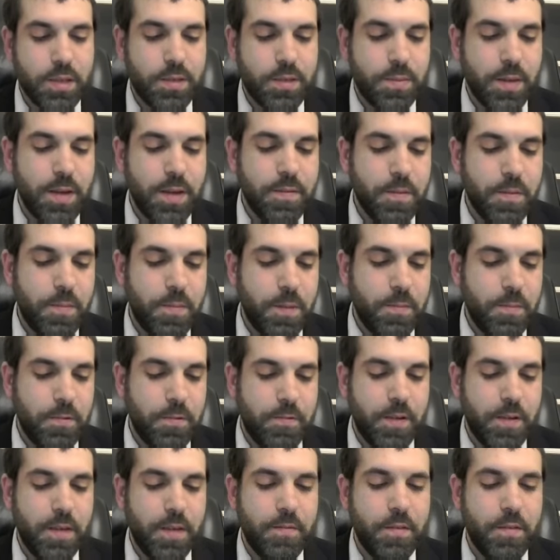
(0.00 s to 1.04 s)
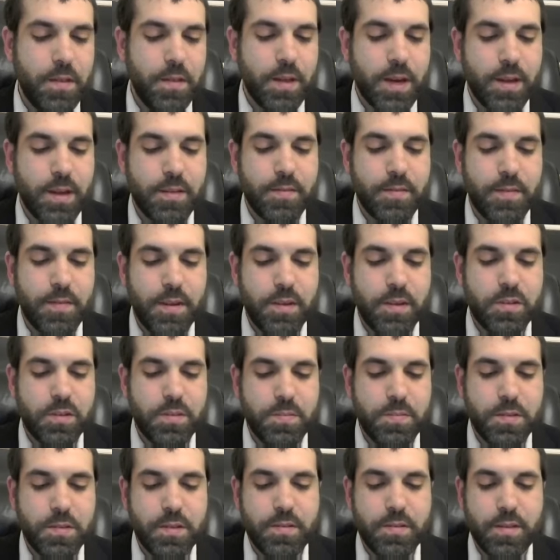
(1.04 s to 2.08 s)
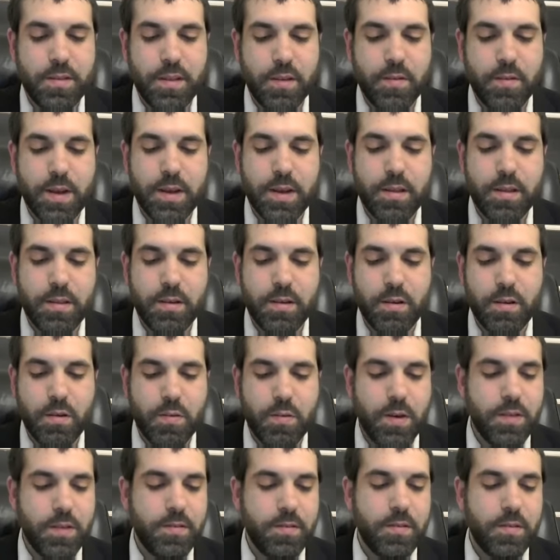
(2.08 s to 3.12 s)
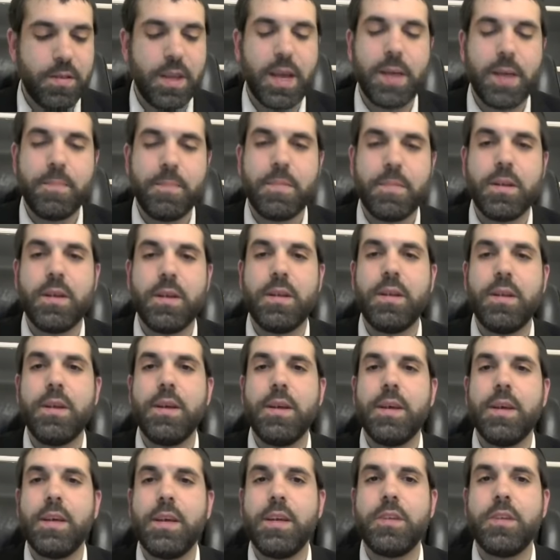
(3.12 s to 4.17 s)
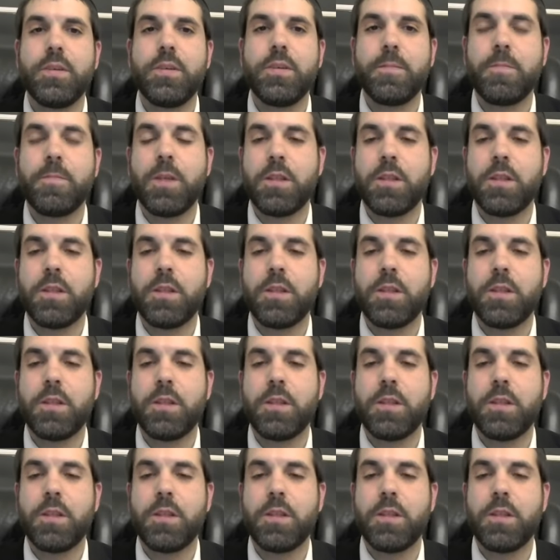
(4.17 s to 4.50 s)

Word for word: Hashem gave the people favor in the eyes of the Egyptians, and they granted their request, so they emptied Egypt.